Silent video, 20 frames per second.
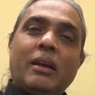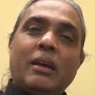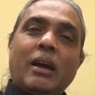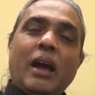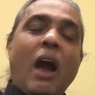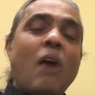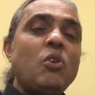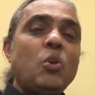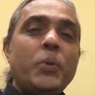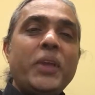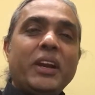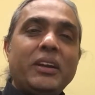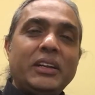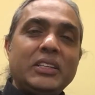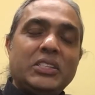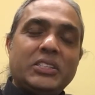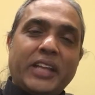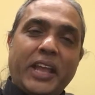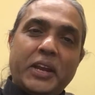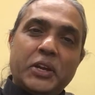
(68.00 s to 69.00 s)
How do we
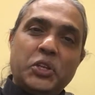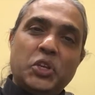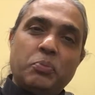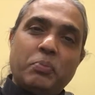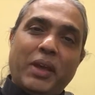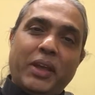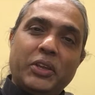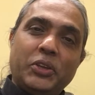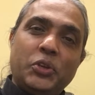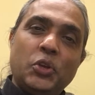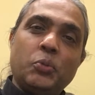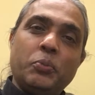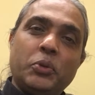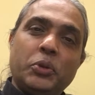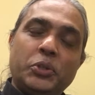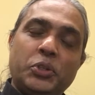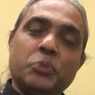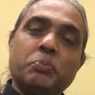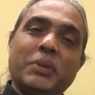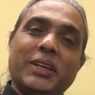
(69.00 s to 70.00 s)
understand
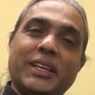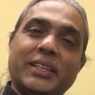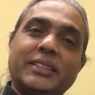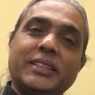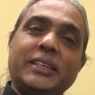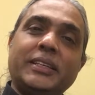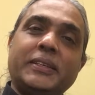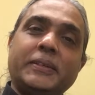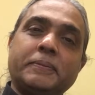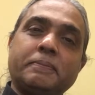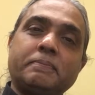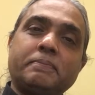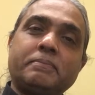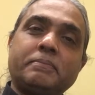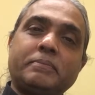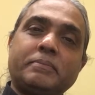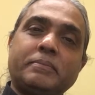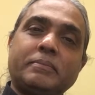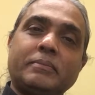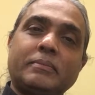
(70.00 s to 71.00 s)
humility?
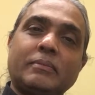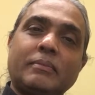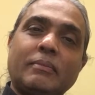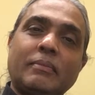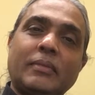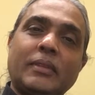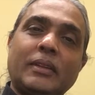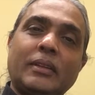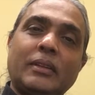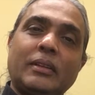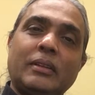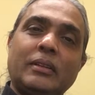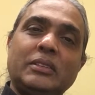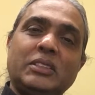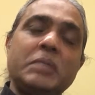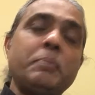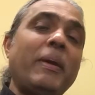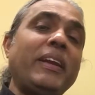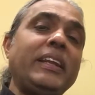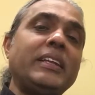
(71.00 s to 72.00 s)

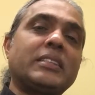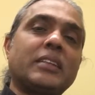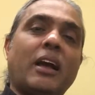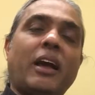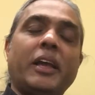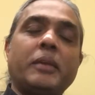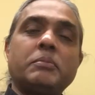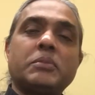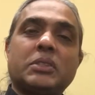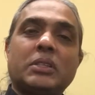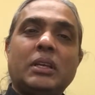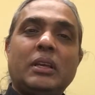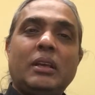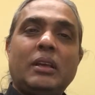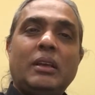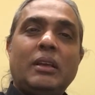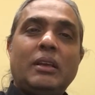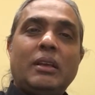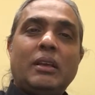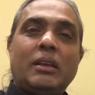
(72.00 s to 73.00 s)
See, many times,
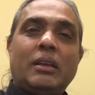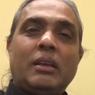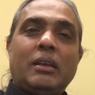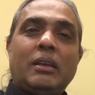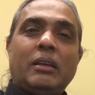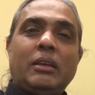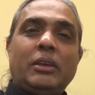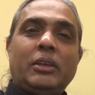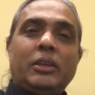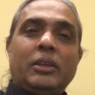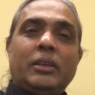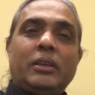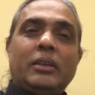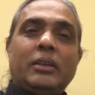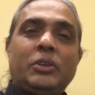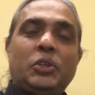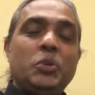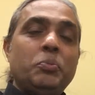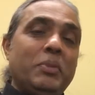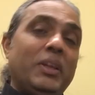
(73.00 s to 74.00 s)

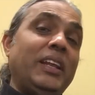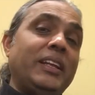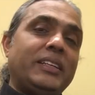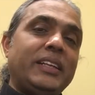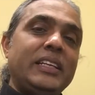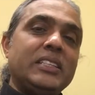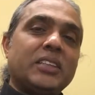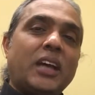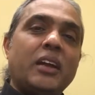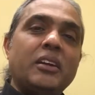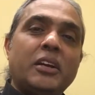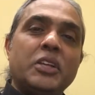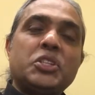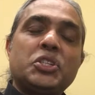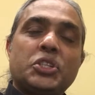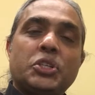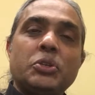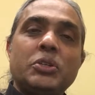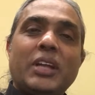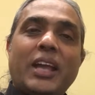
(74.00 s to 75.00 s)
humility is
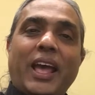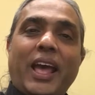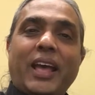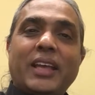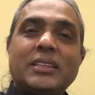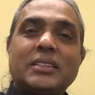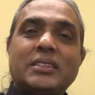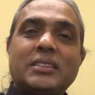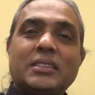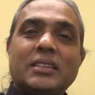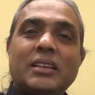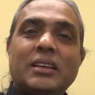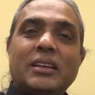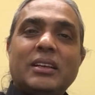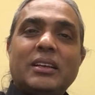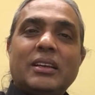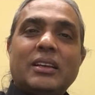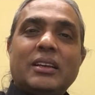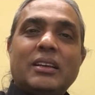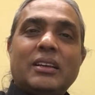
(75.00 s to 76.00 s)
understood as
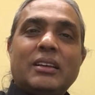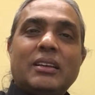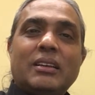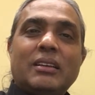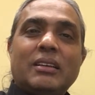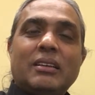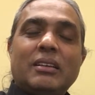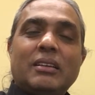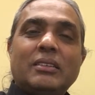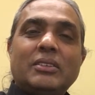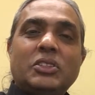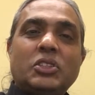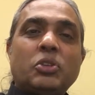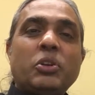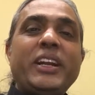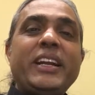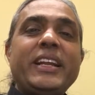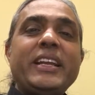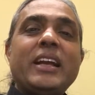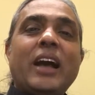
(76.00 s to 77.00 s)

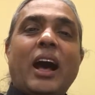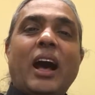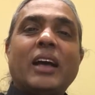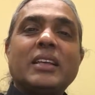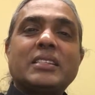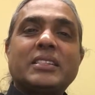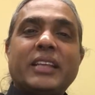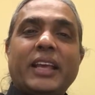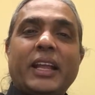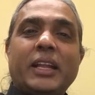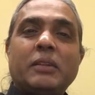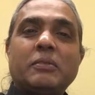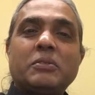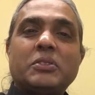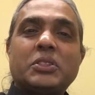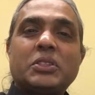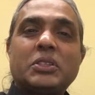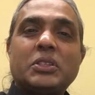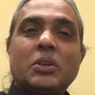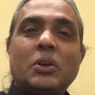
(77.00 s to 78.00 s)
treating
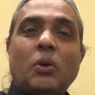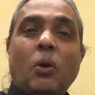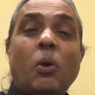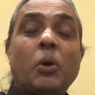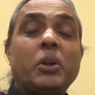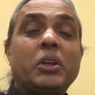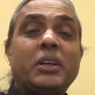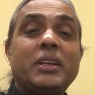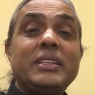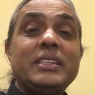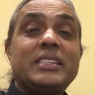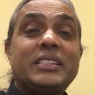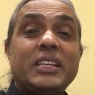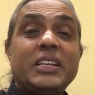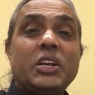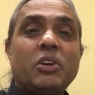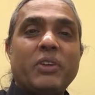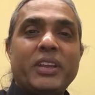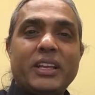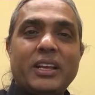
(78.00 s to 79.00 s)
ourselves or
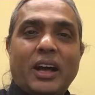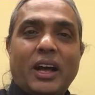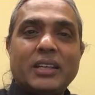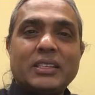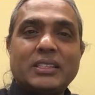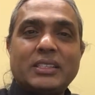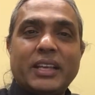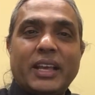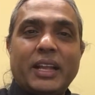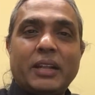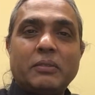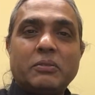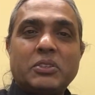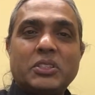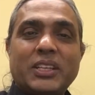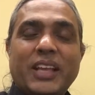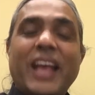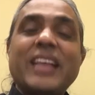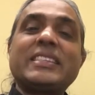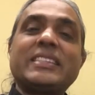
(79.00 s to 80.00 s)
considering
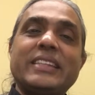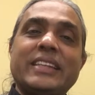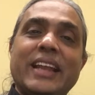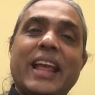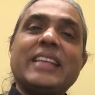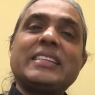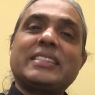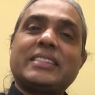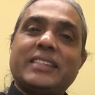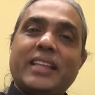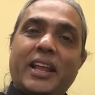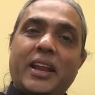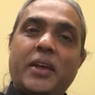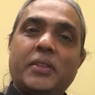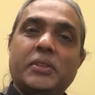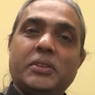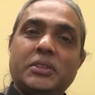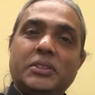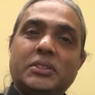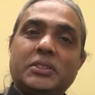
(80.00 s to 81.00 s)
ourselves as less than
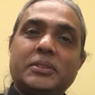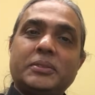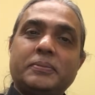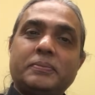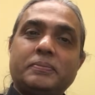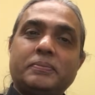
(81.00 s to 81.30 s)
others.